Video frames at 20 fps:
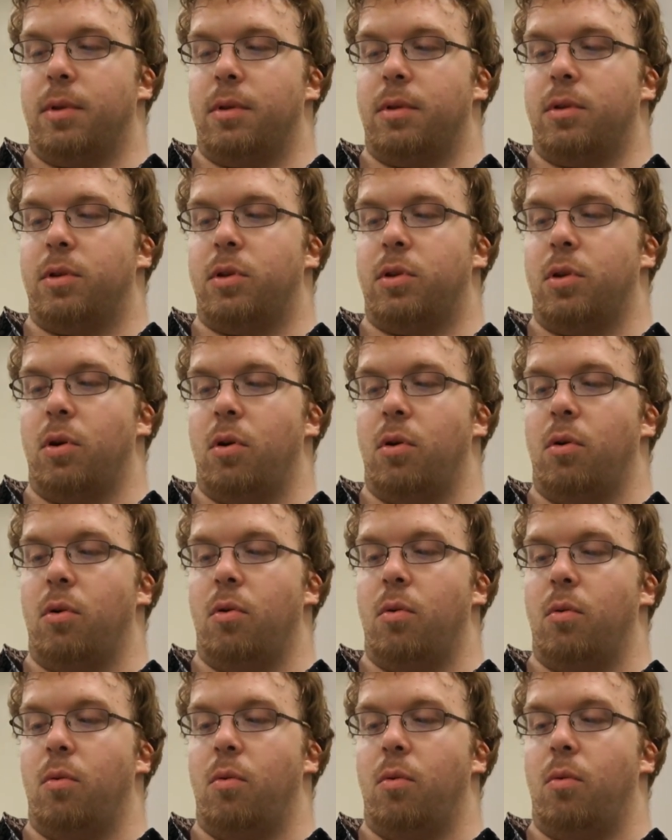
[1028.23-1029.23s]

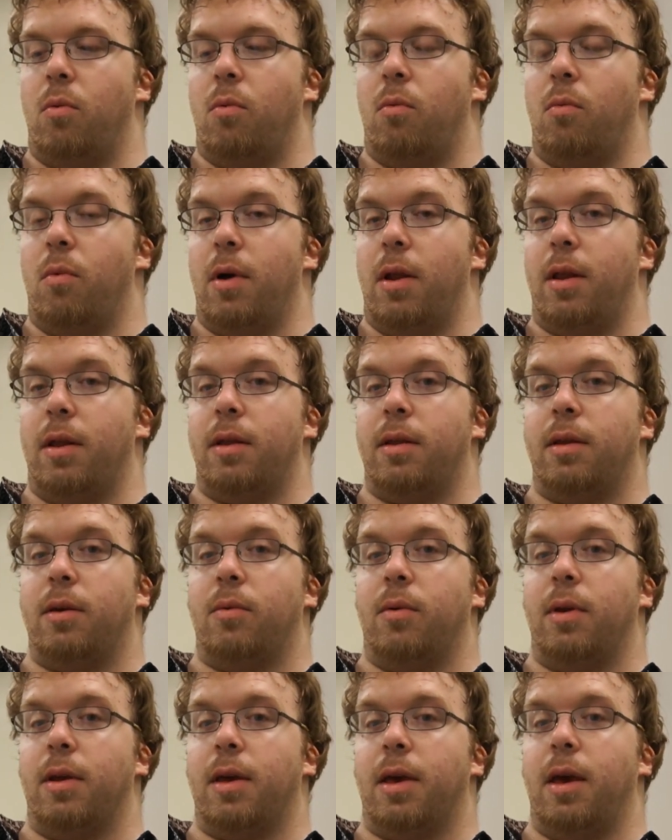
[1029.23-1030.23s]
So
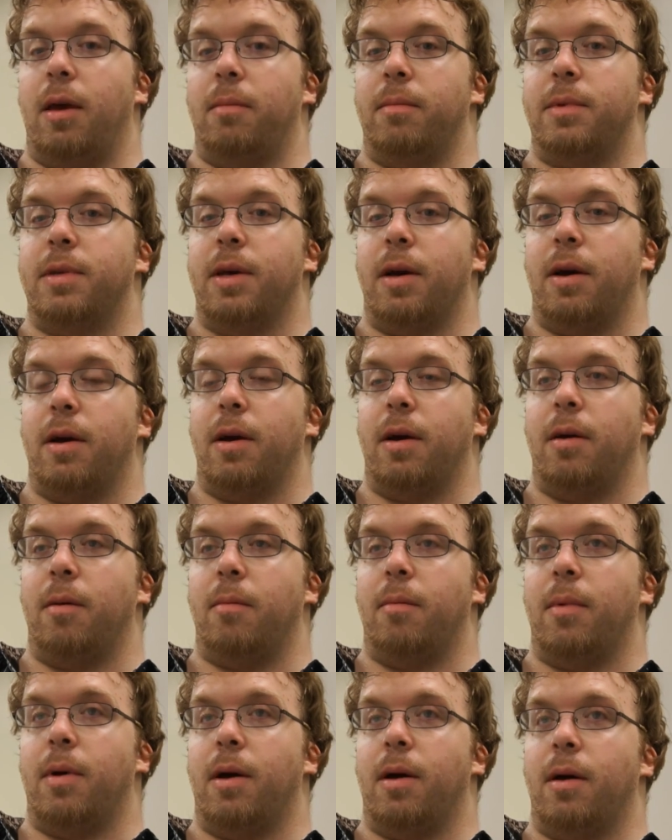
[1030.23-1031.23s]
when it came
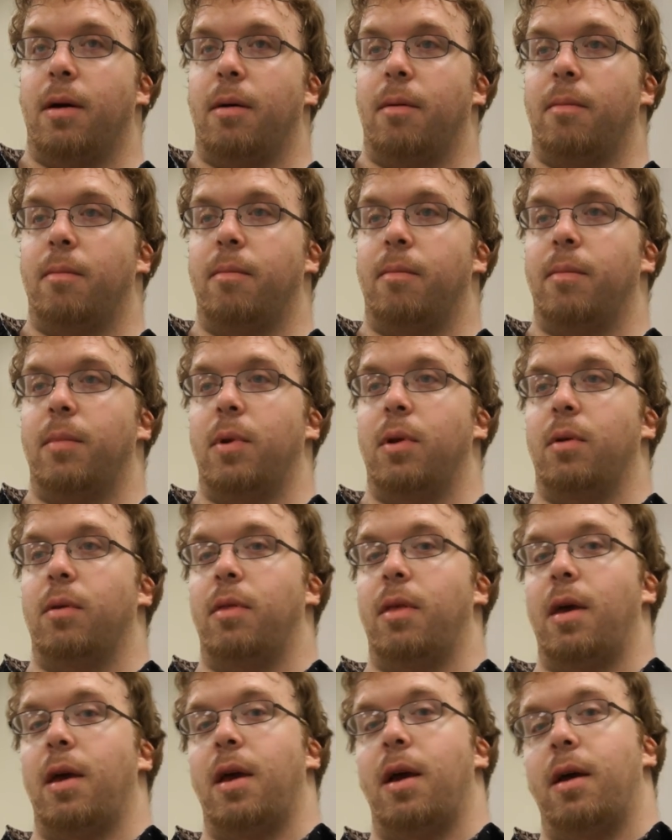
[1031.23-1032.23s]
time,
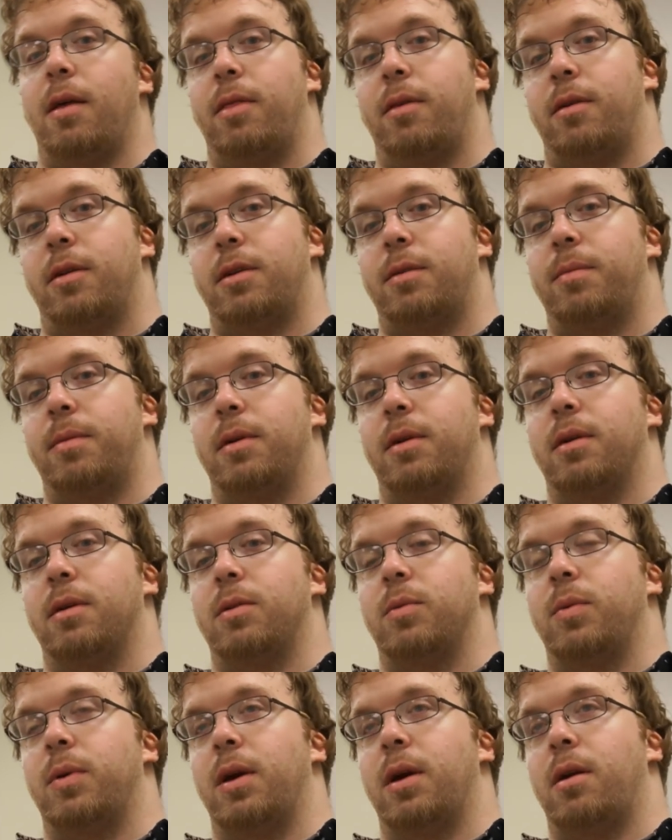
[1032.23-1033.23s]
they had their
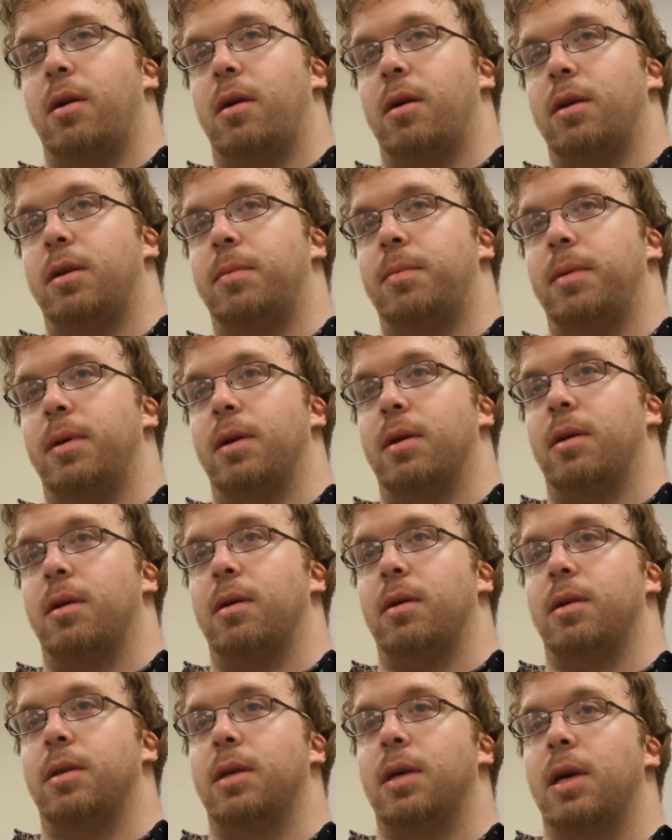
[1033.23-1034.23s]
speakers, we had our
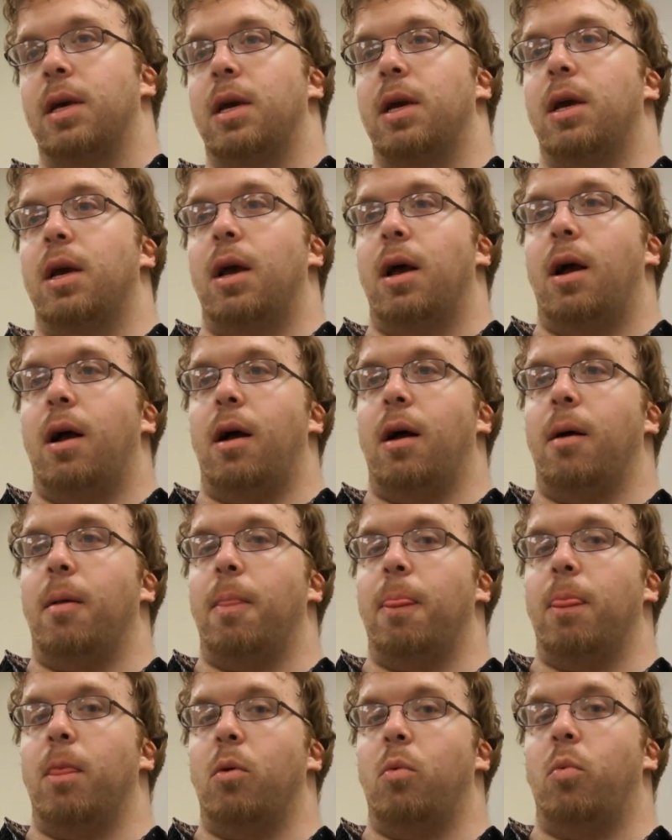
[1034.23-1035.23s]
speakers.
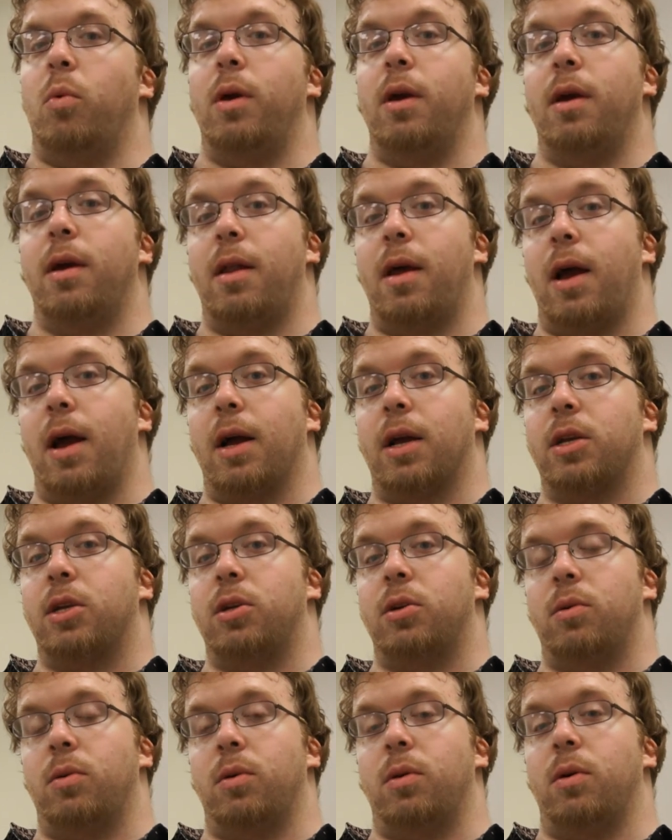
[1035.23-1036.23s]
We had
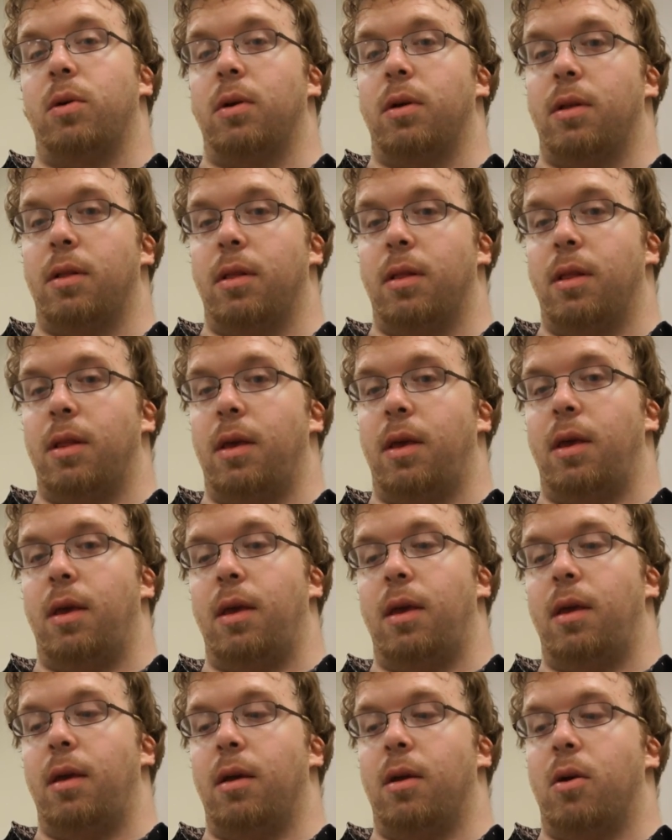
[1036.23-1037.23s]

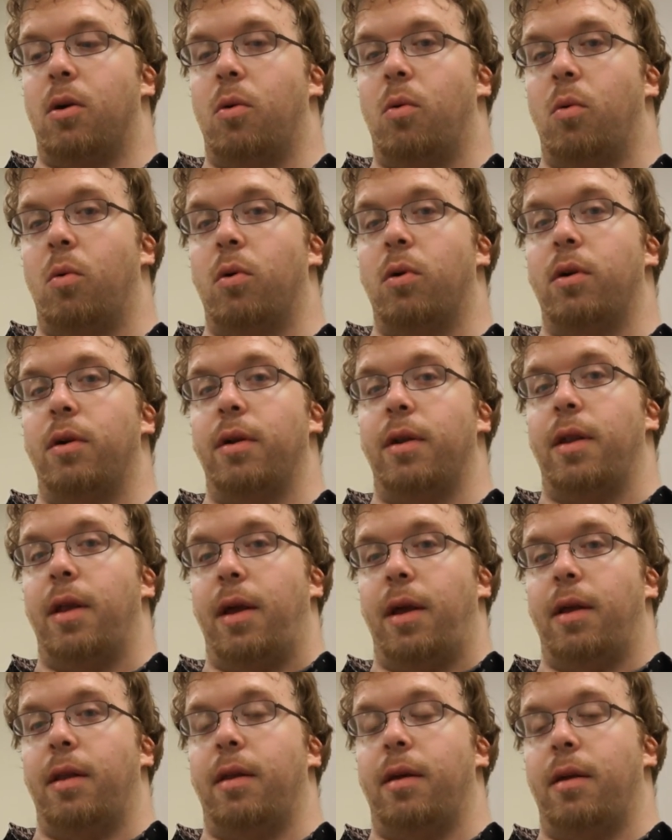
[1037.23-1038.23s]
actually
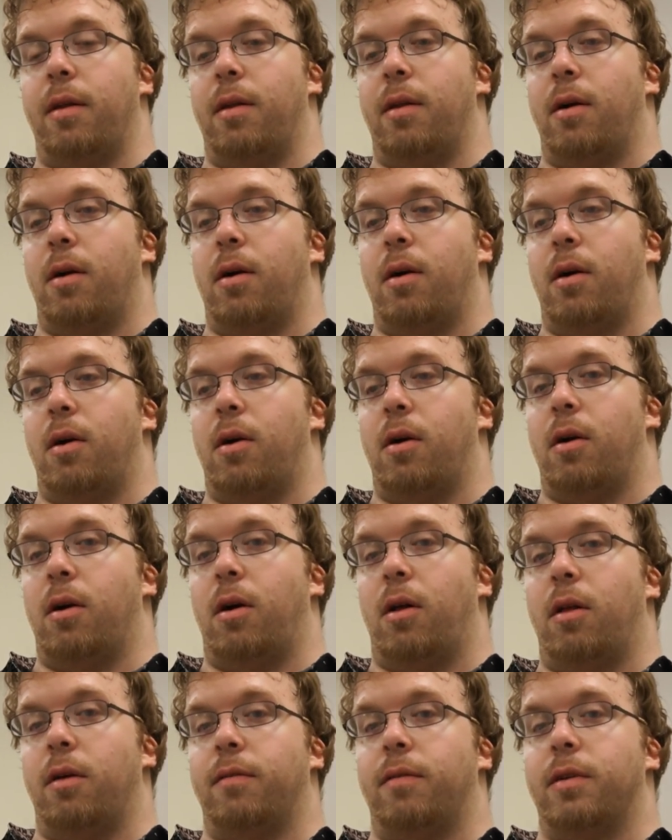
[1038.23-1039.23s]
coordinated
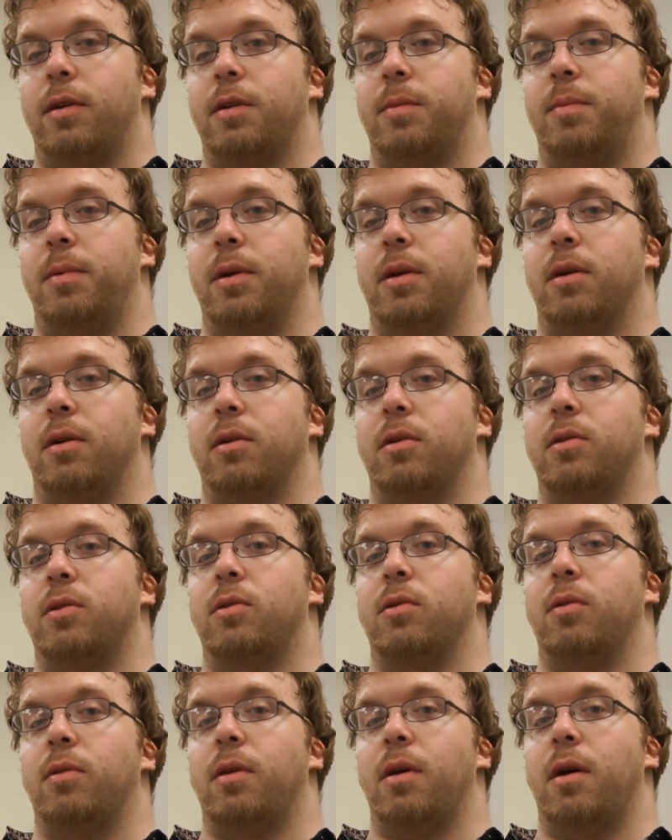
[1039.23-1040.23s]
all of our speakers
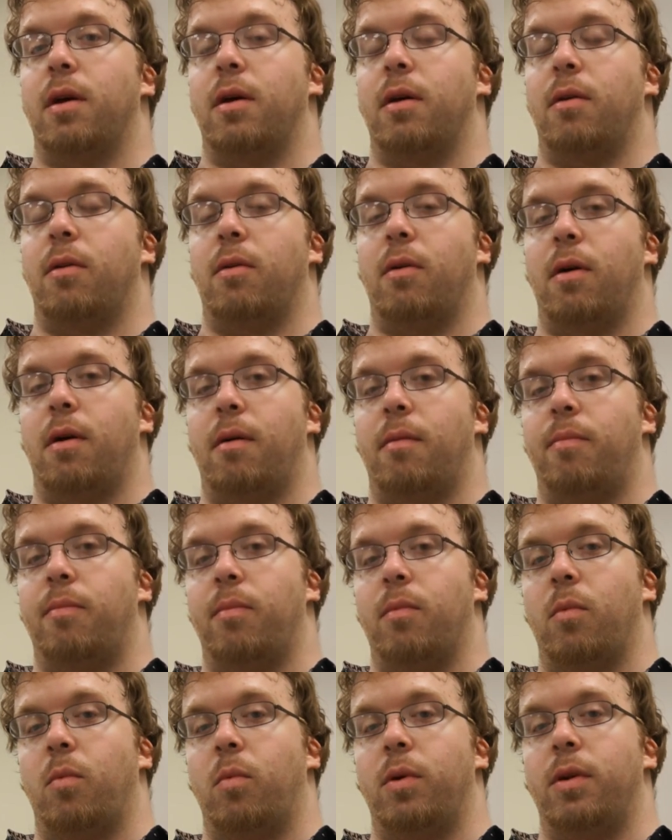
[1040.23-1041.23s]
so that
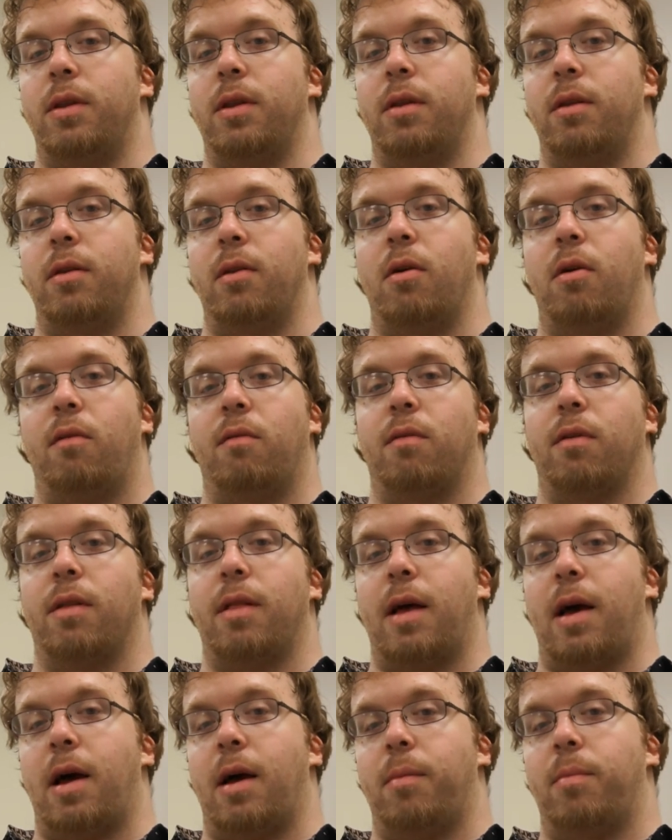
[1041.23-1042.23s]
we didn't
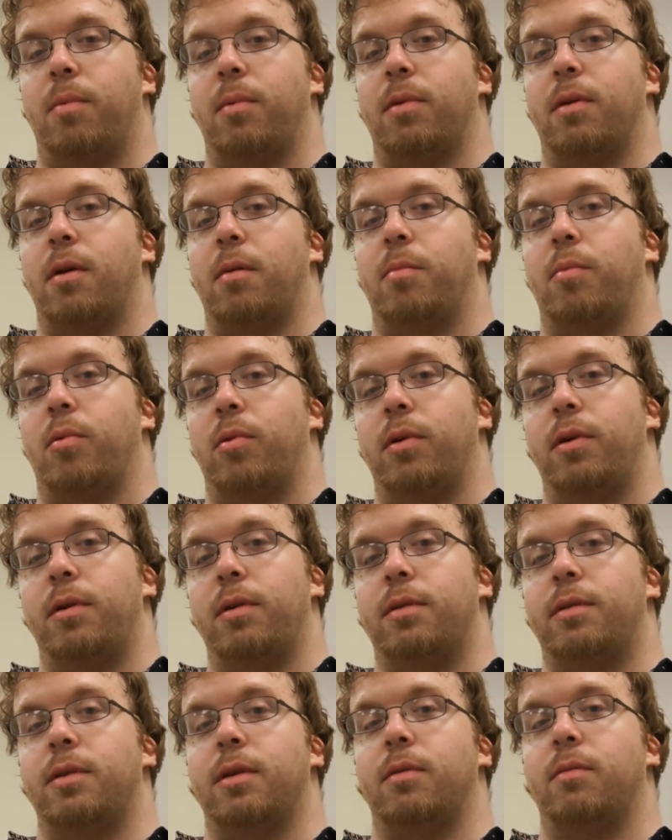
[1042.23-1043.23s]
overlap with our
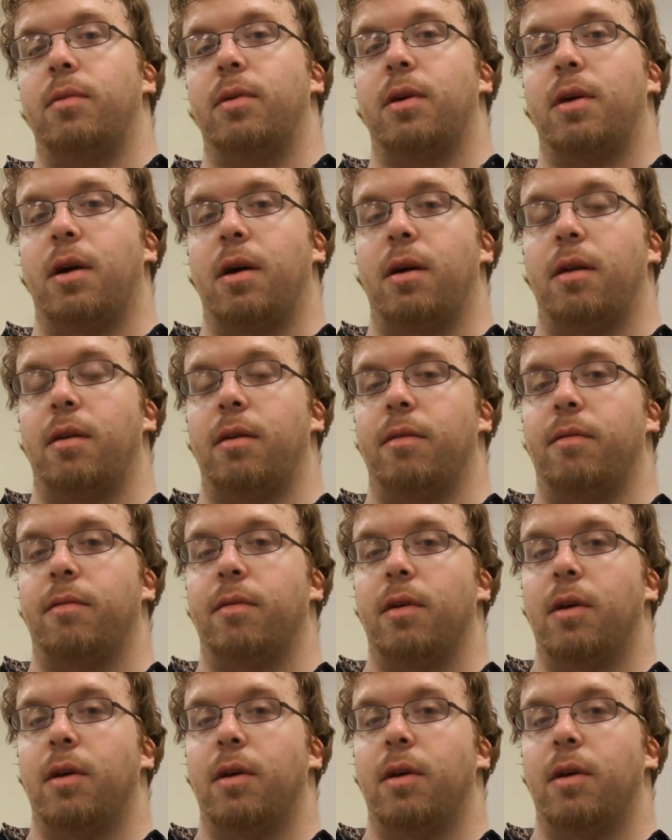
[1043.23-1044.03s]
points, and we kind of,